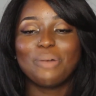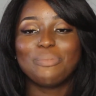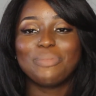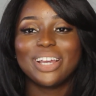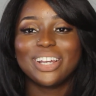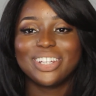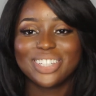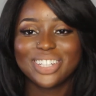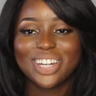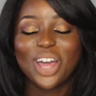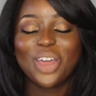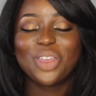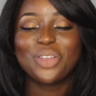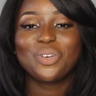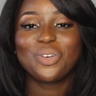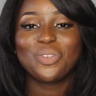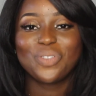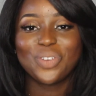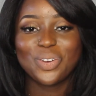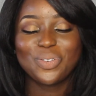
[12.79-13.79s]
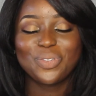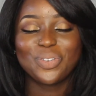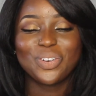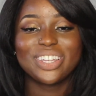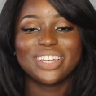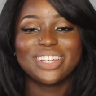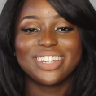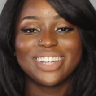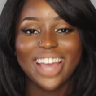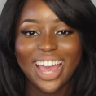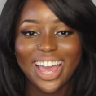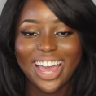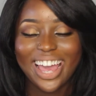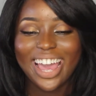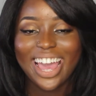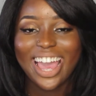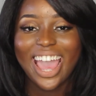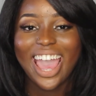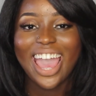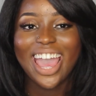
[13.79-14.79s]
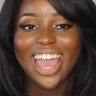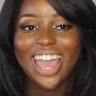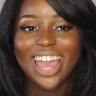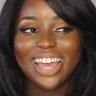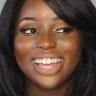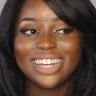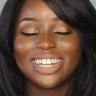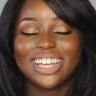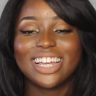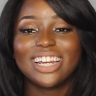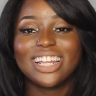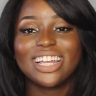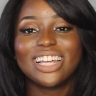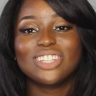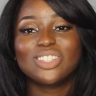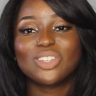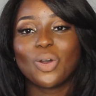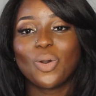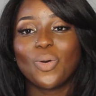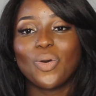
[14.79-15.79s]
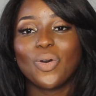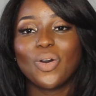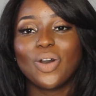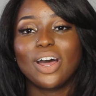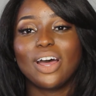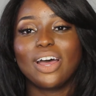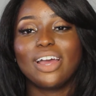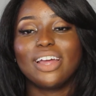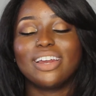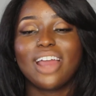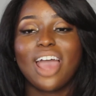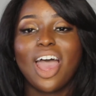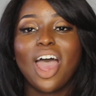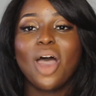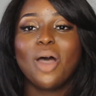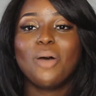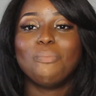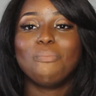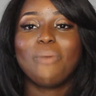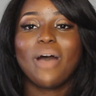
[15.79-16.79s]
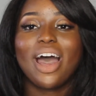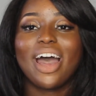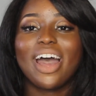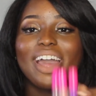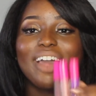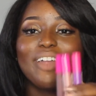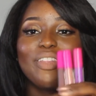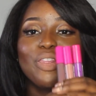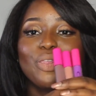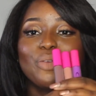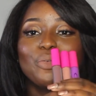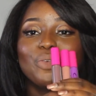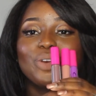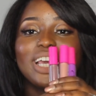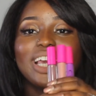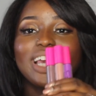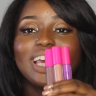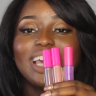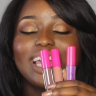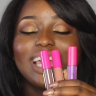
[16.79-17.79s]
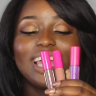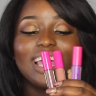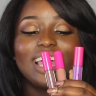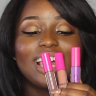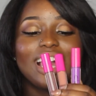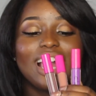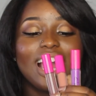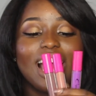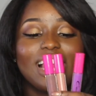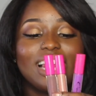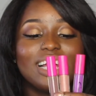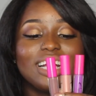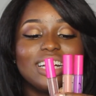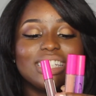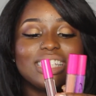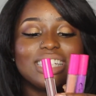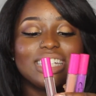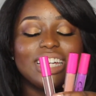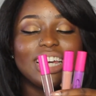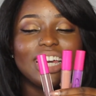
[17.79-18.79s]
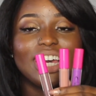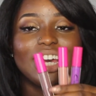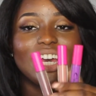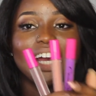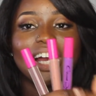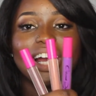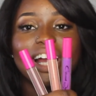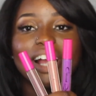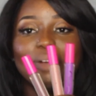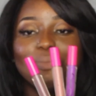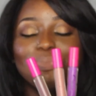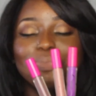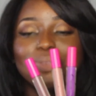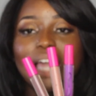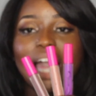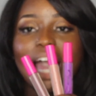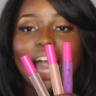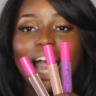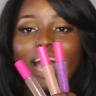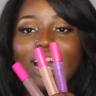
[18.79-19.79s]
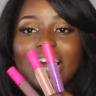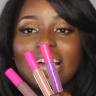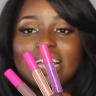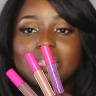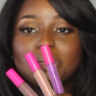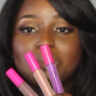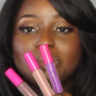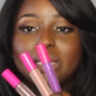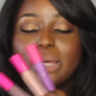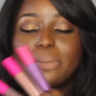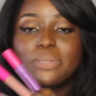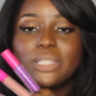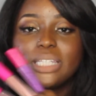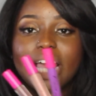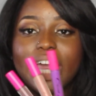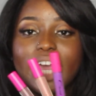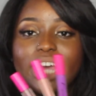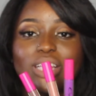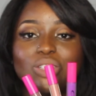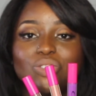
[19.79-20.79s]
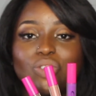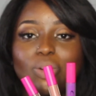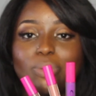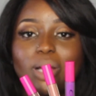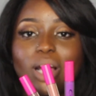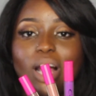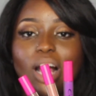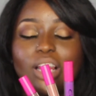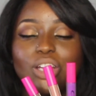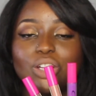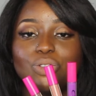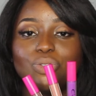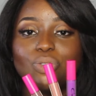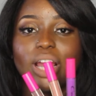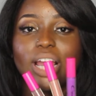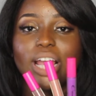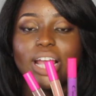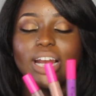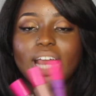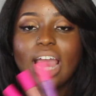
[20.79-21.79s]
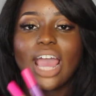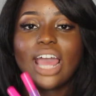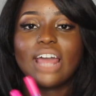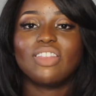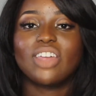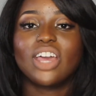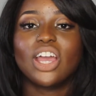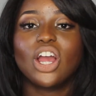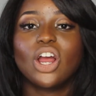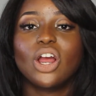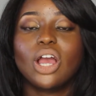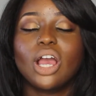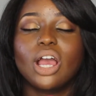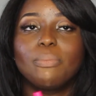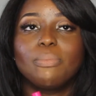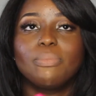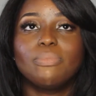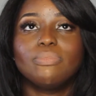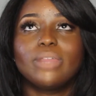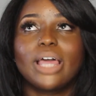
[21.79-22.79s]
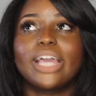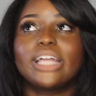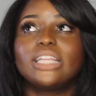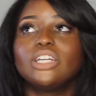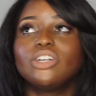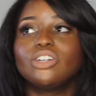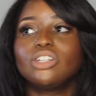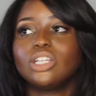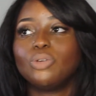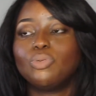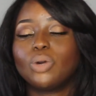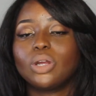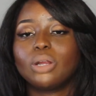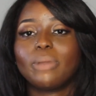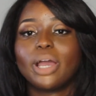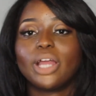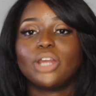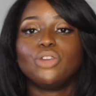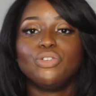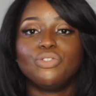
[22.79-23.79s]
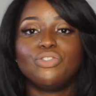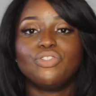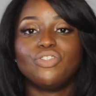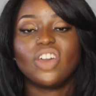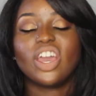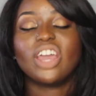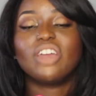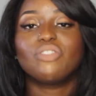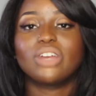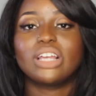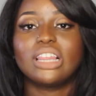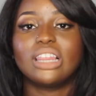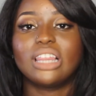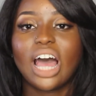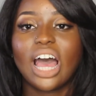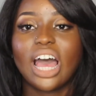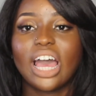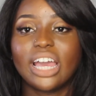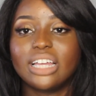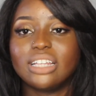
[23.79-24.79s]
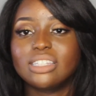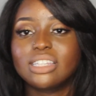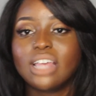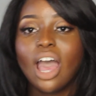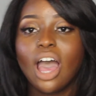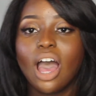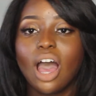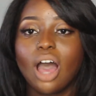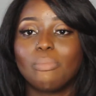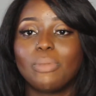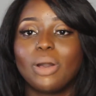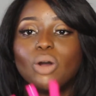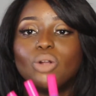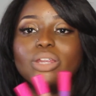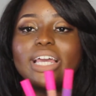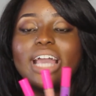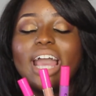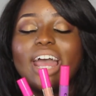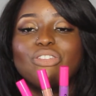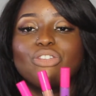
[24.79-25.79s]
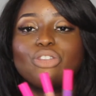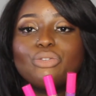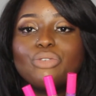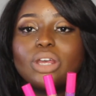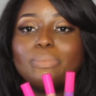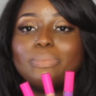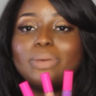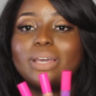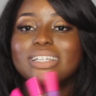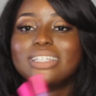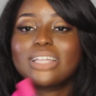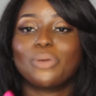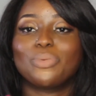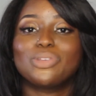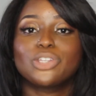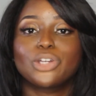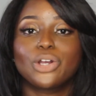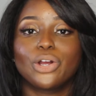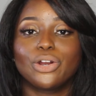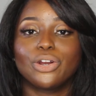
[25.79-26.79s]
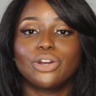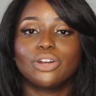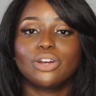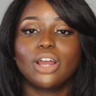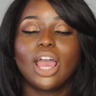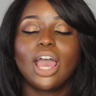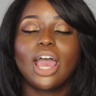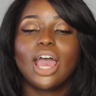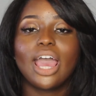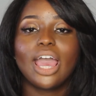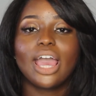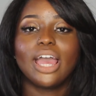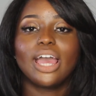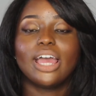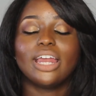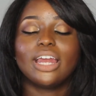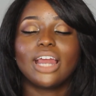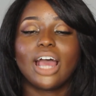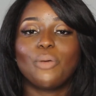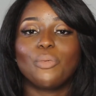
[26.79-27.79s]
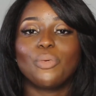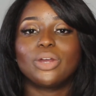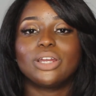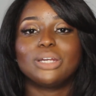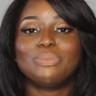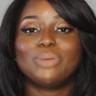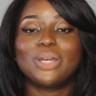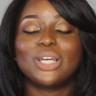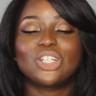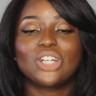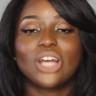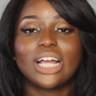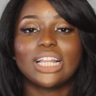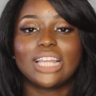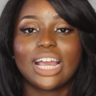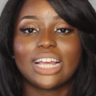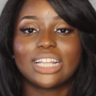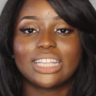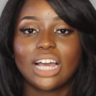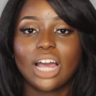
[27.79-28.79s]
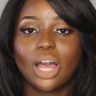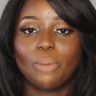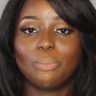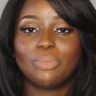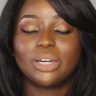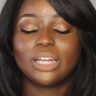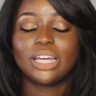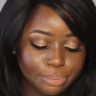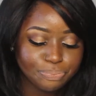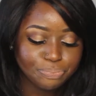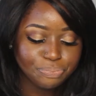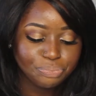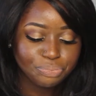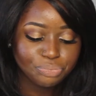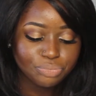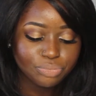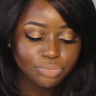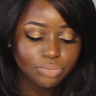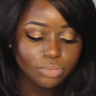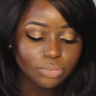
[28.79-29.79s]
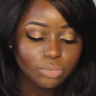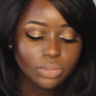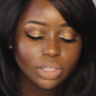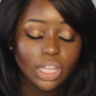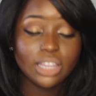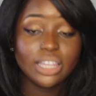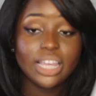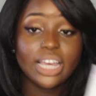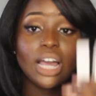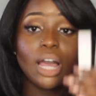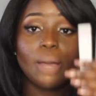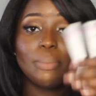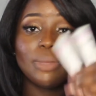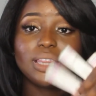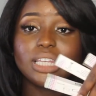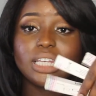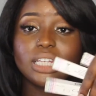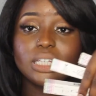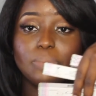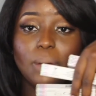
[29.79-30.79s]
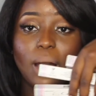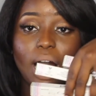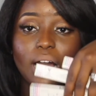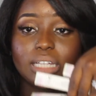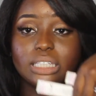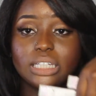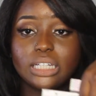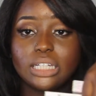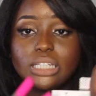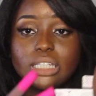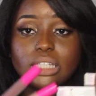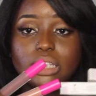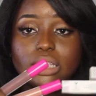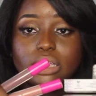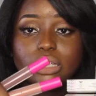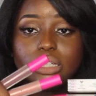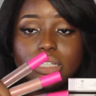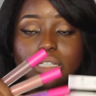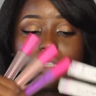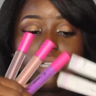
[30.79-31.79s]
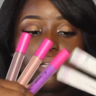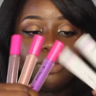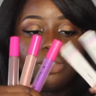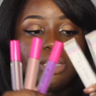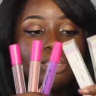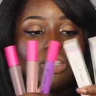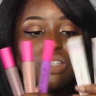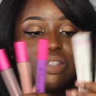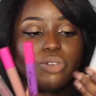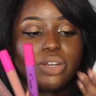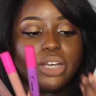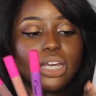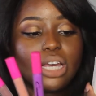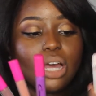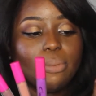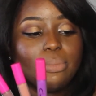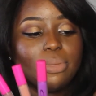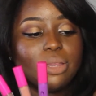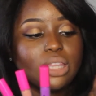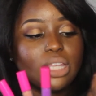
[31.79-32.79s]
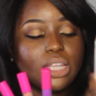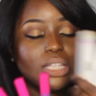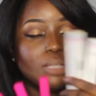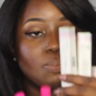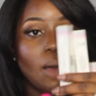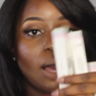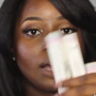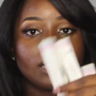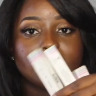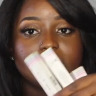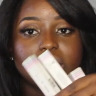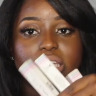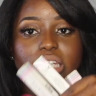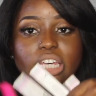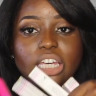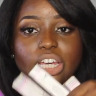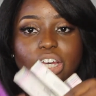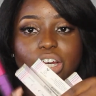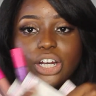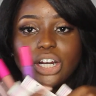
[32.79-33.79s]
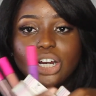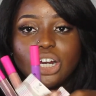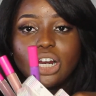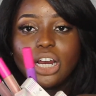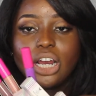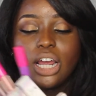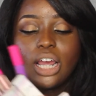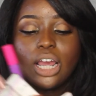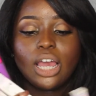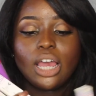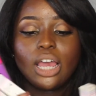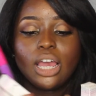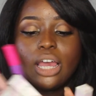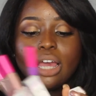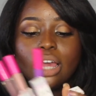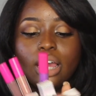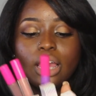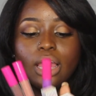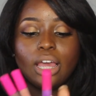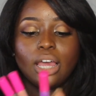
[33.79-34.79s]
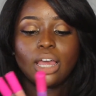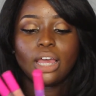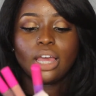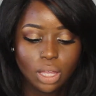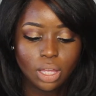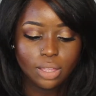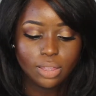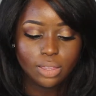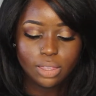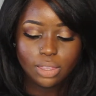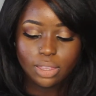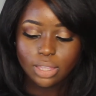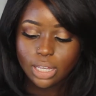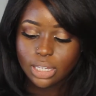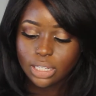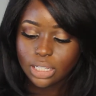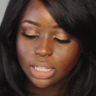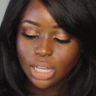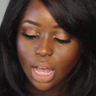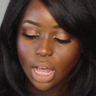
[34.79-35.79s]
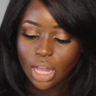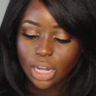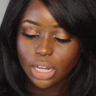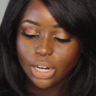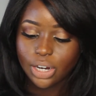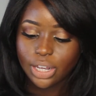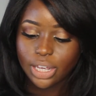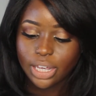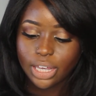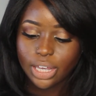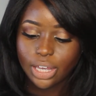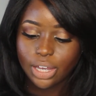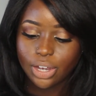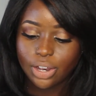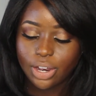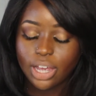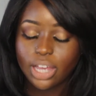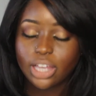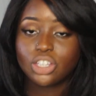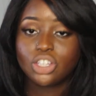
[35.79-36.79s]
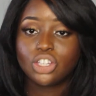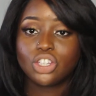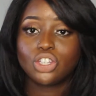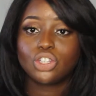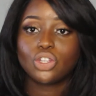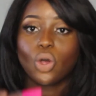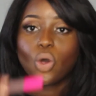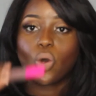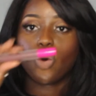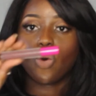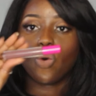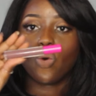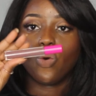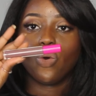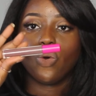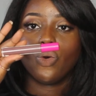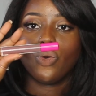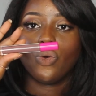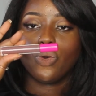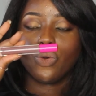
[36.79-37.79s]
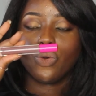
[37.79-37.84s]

here's another review for the day, and it is on my 3 colors here. I got some lip stains from Coloured Raine, and they're like literally one of my new favorite lines. I only got 3 because I was scared, and I wanted to make sure I liked the company. They come in these boxes. So these 3 come in these boxes here. This color here is Soul.